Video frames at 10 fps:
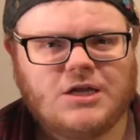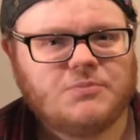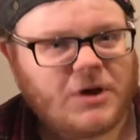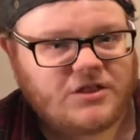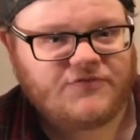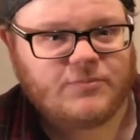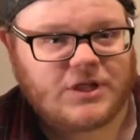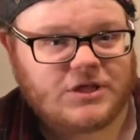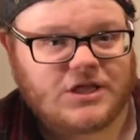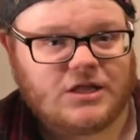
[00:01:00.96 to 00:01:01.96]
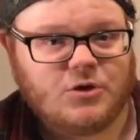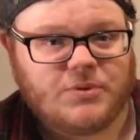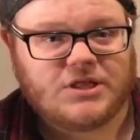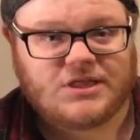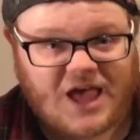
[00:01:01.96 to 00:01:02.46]
Despite a familiar setup,
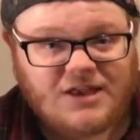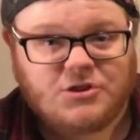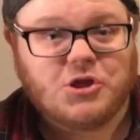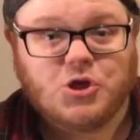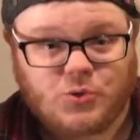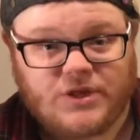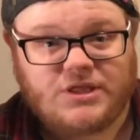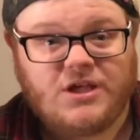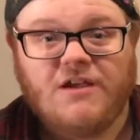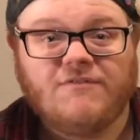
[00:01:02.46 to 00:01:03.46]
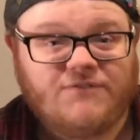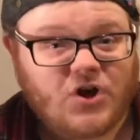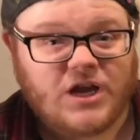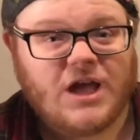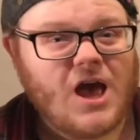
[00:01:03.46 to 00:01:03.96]
it's tense, twisty,
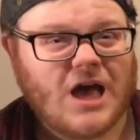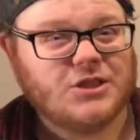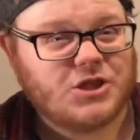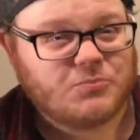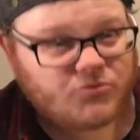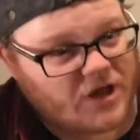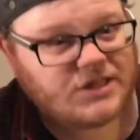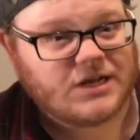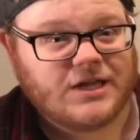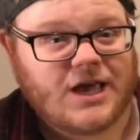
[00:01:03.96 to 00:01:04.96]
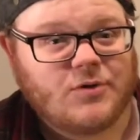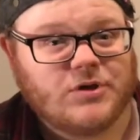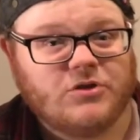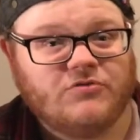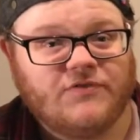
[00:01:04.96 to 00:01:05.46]
funny, and surprisingly
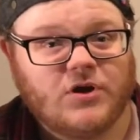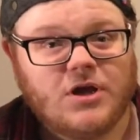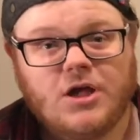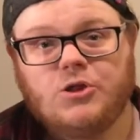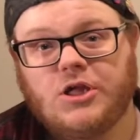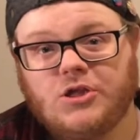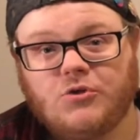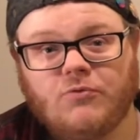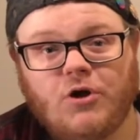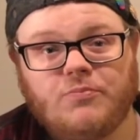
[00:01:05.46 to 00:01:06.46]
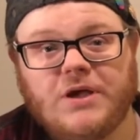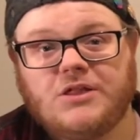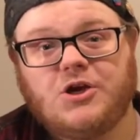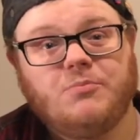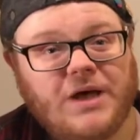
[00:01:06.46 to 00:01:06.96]
character-driven. Jessica Rothe makes
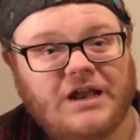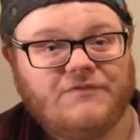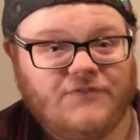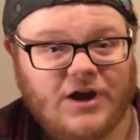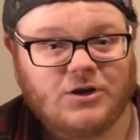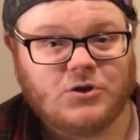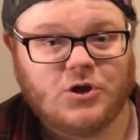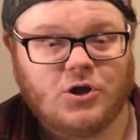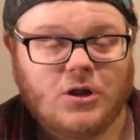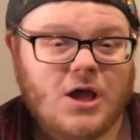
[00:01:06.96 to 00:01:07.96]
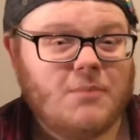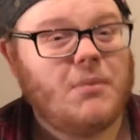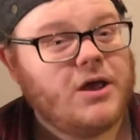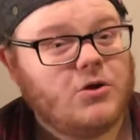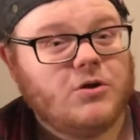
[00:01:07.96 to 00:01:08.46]
a compelling final girl.
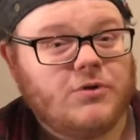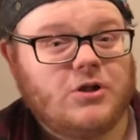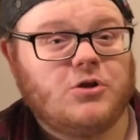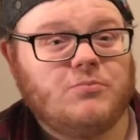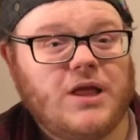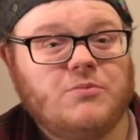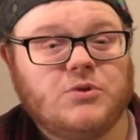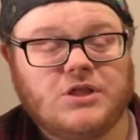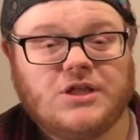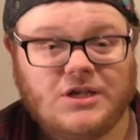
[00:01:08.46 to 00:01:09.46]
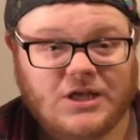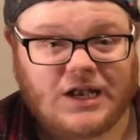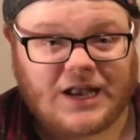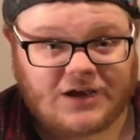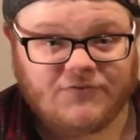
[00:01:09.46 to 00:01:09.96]
My only real complaint was a
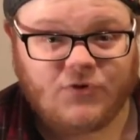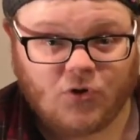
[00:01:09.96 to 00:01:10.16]
singular lack of